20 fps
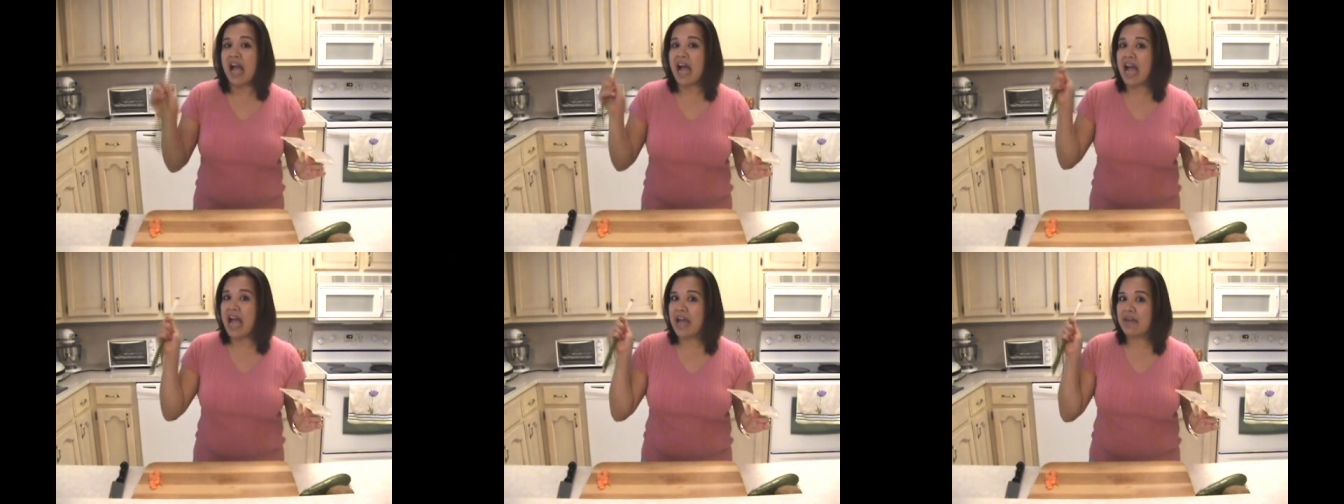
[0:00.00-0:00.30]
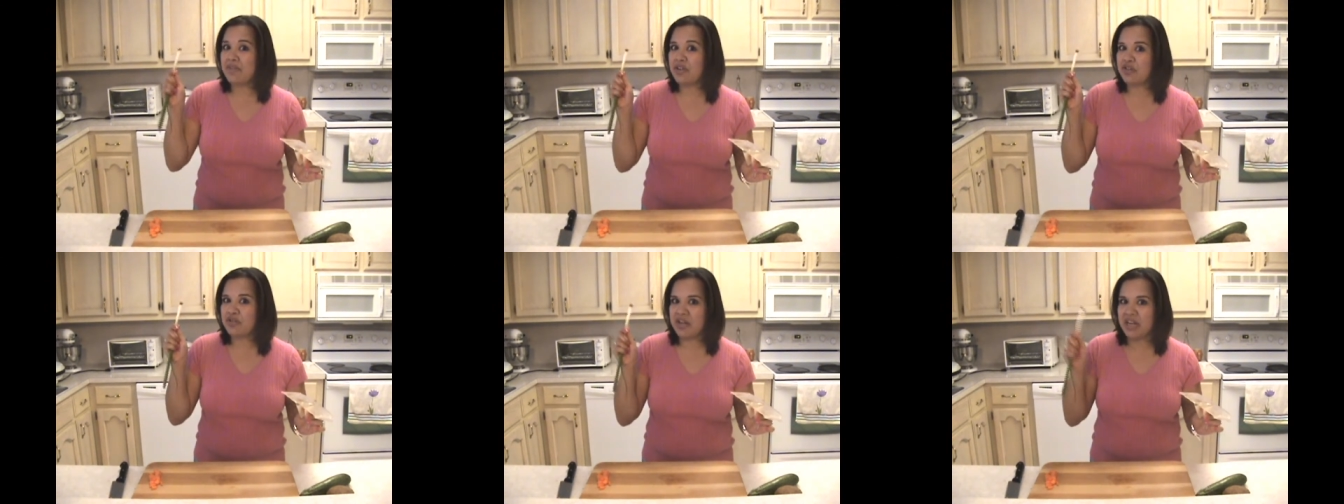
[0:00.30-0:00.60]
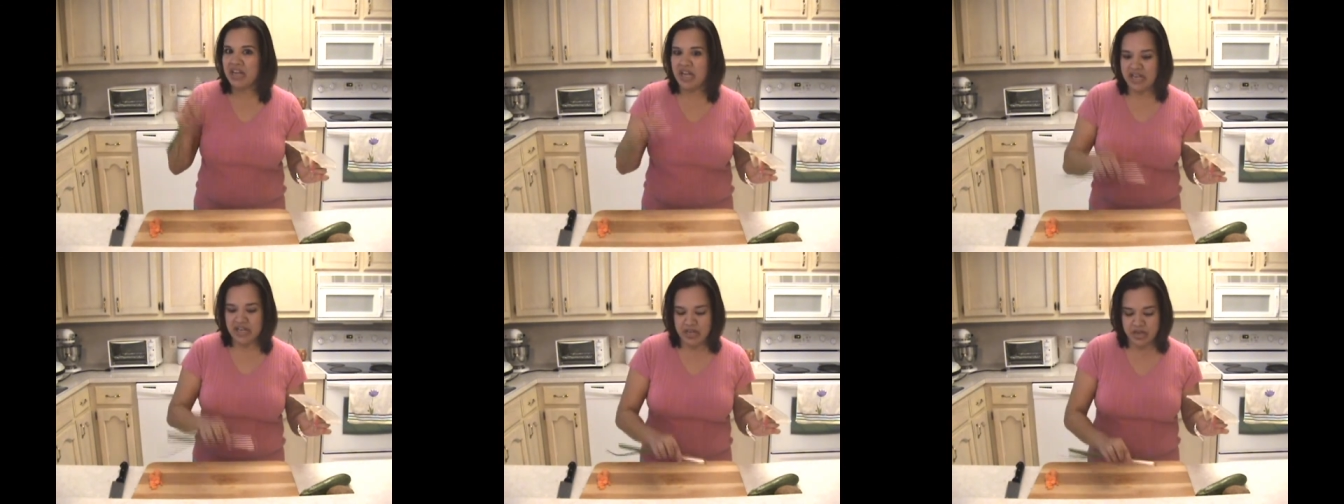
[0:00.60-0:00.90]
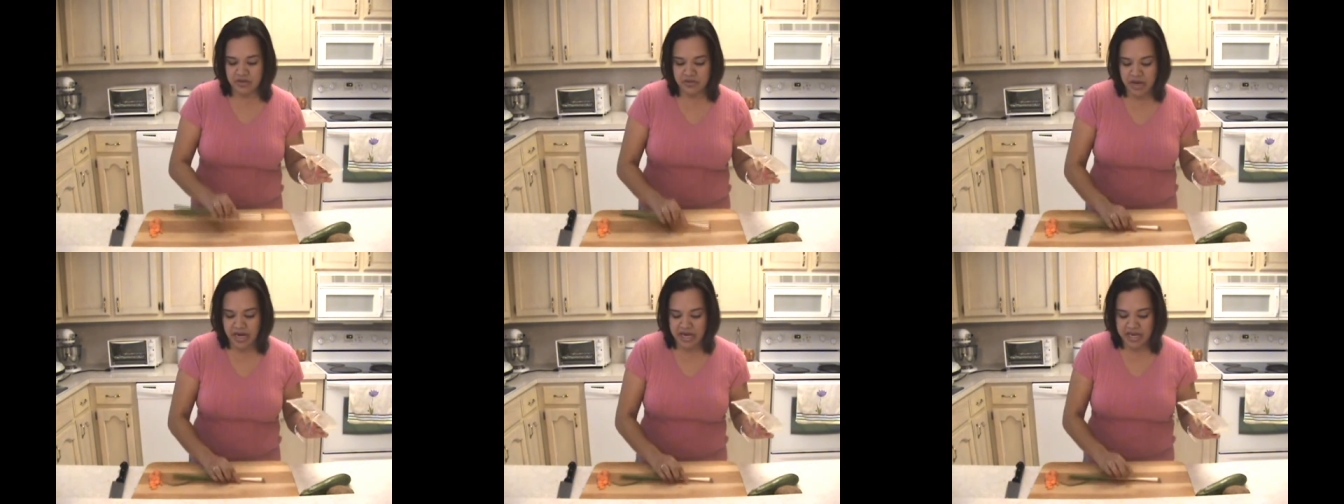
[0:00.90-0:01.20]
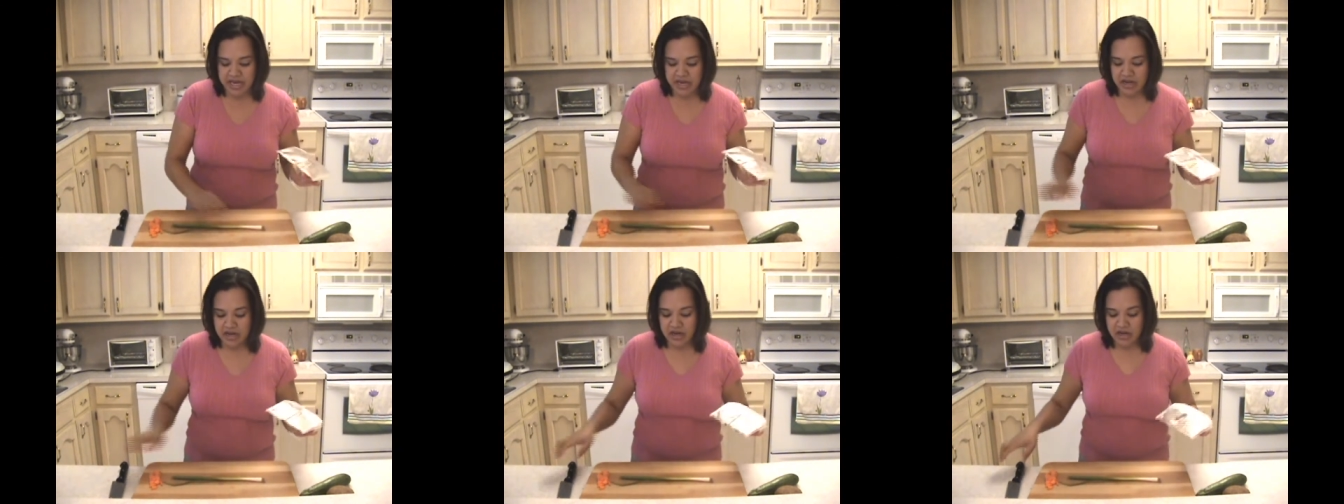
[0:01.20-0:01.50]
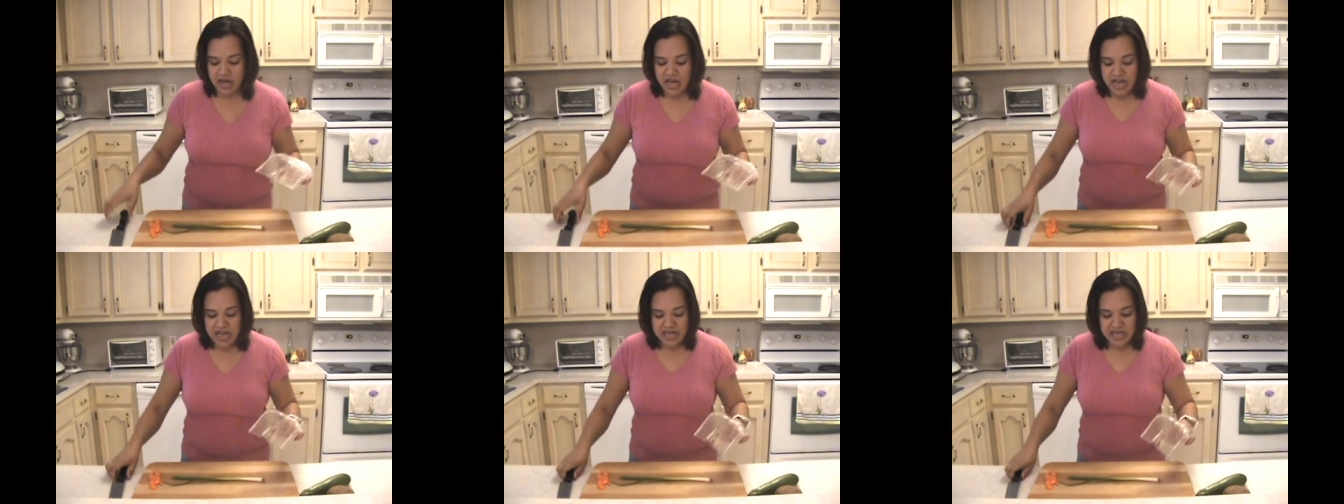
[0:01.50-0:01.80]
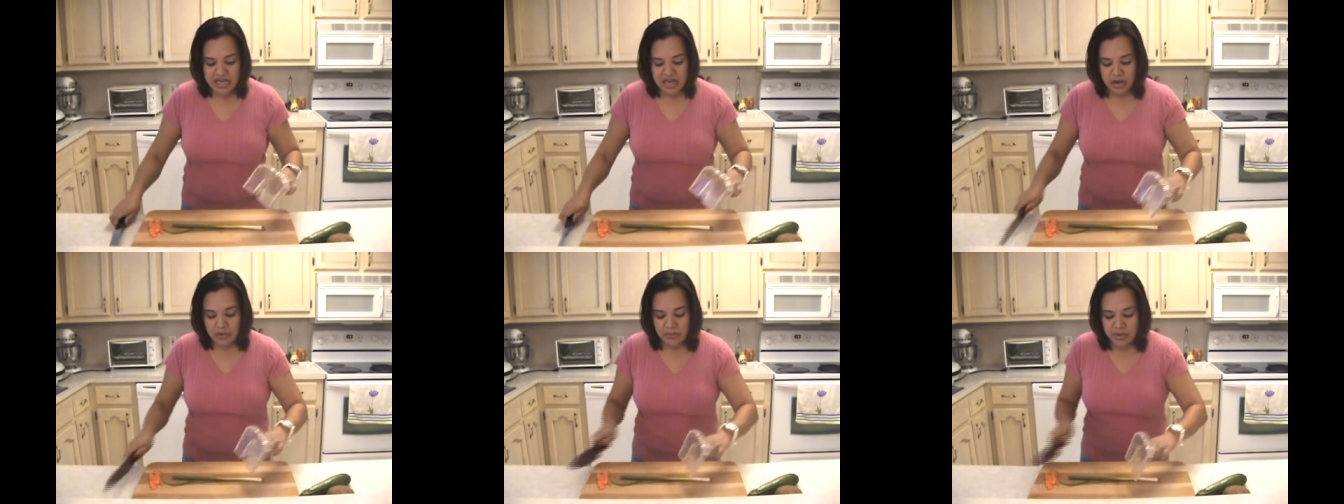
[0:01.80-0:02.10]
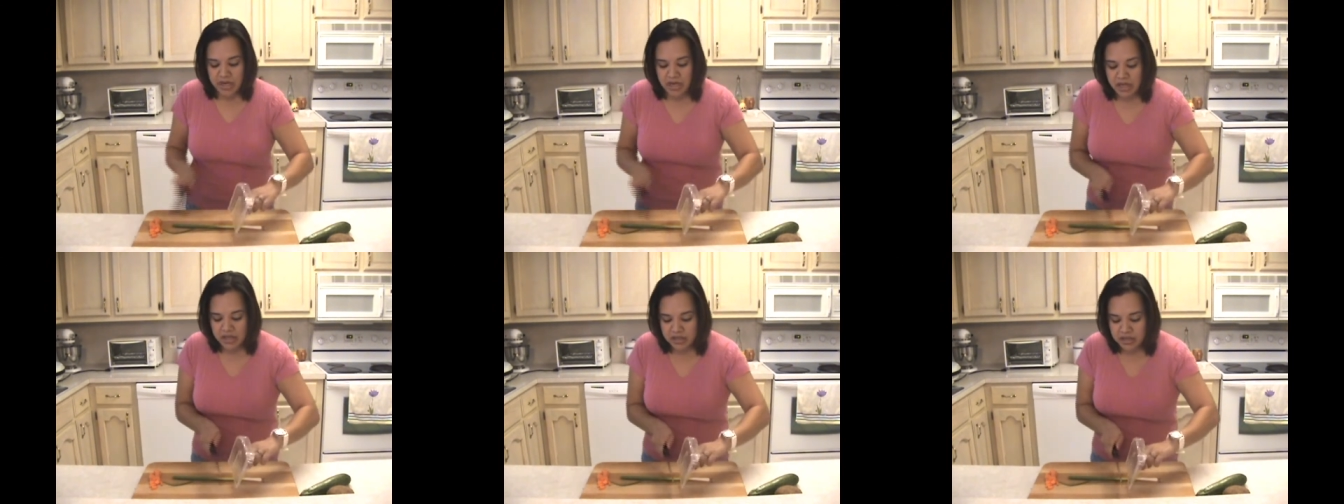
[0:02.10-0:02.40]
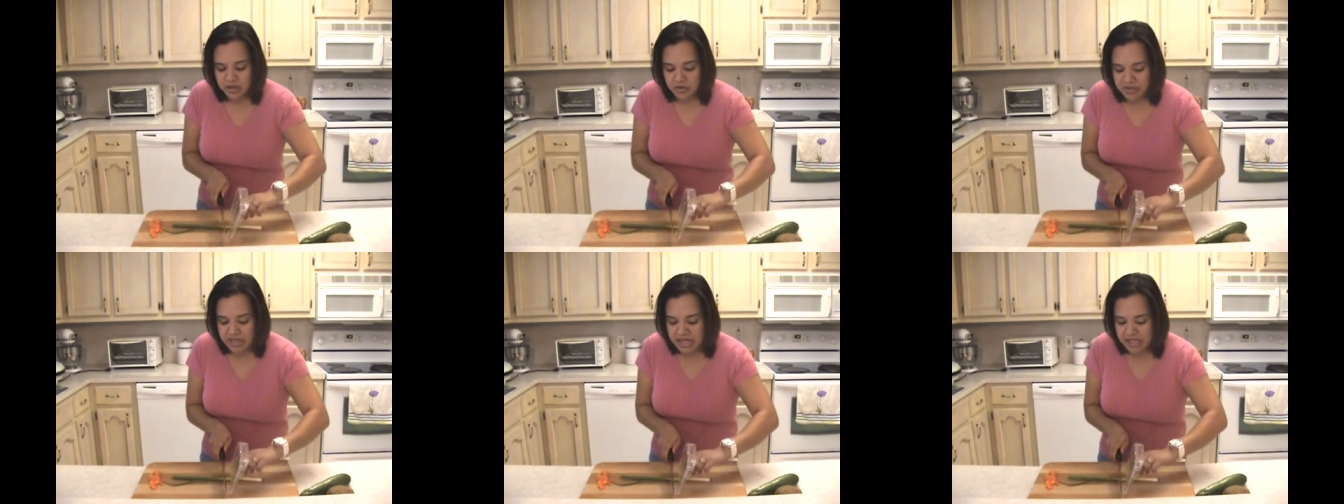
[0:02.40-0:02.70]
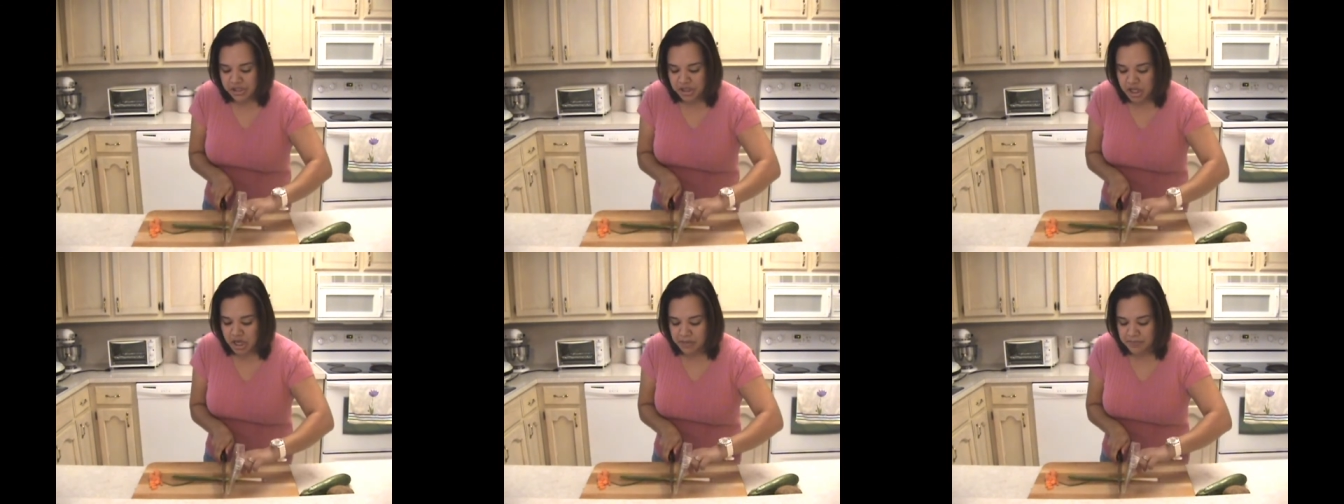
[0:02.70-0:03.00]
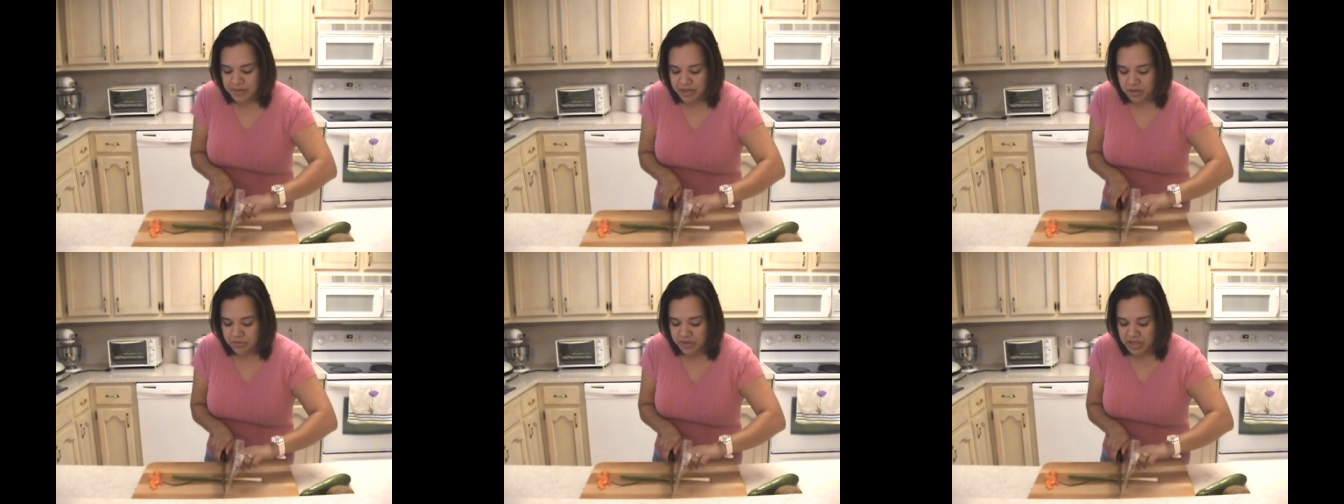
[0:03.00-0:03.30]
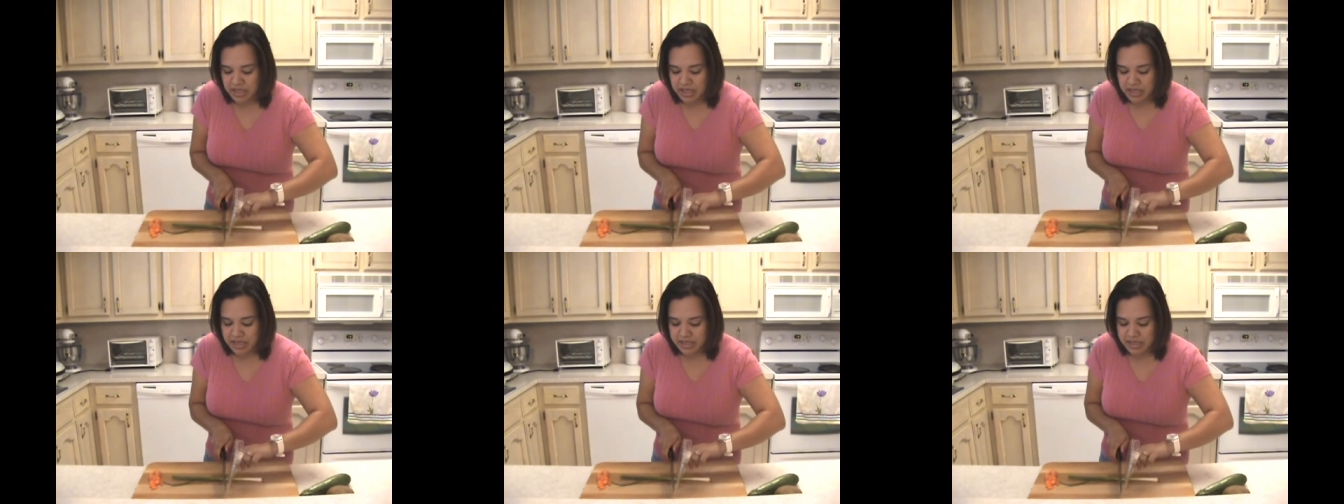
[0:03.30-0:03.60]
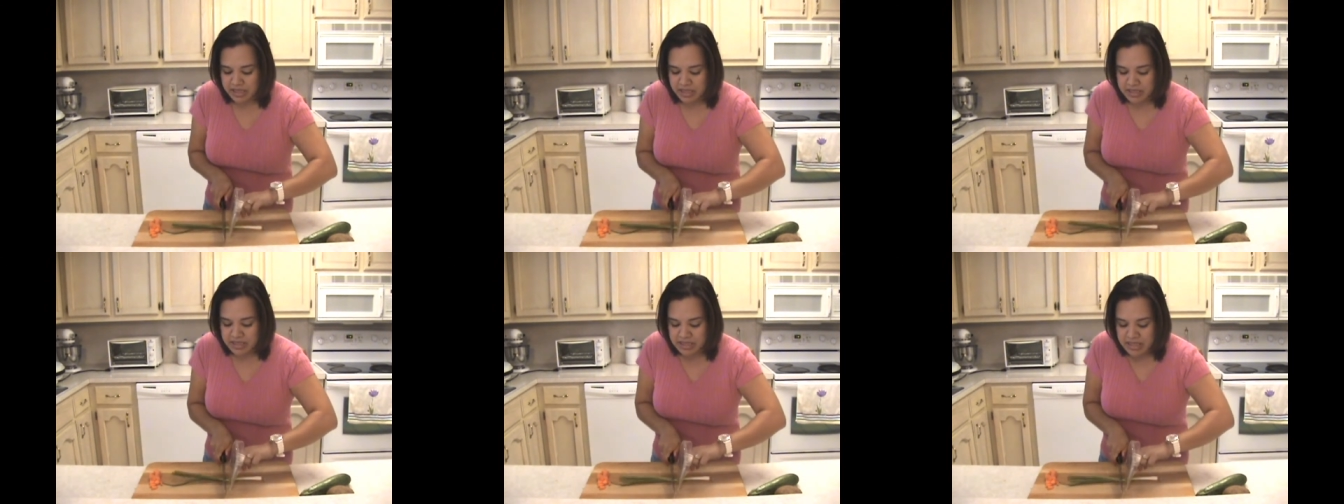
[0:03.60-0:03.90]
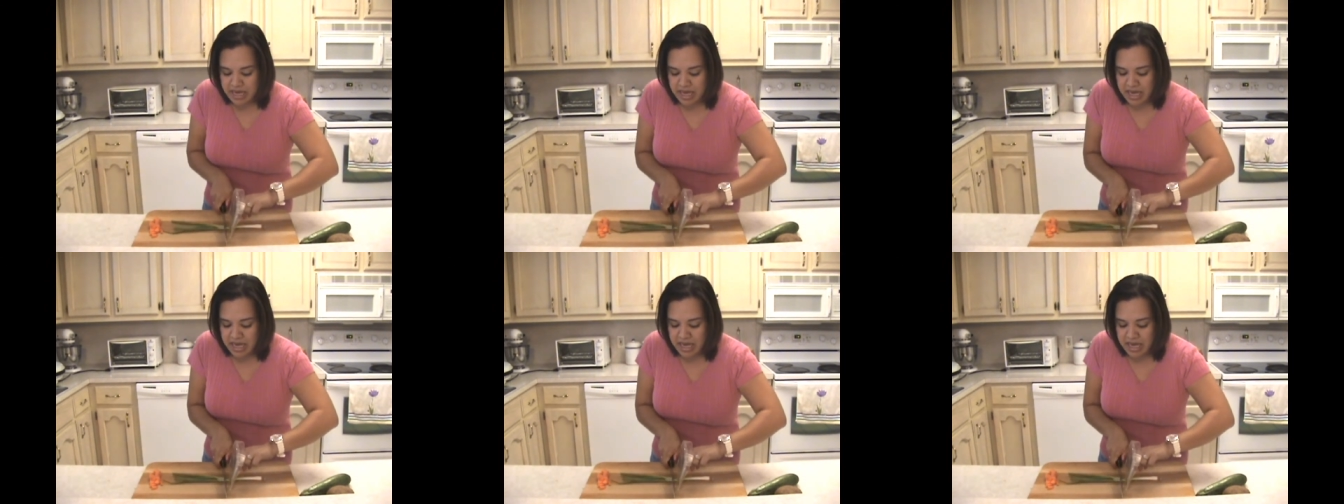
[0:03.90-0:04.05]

I have a green onion right here. Now we all know that chopping green onions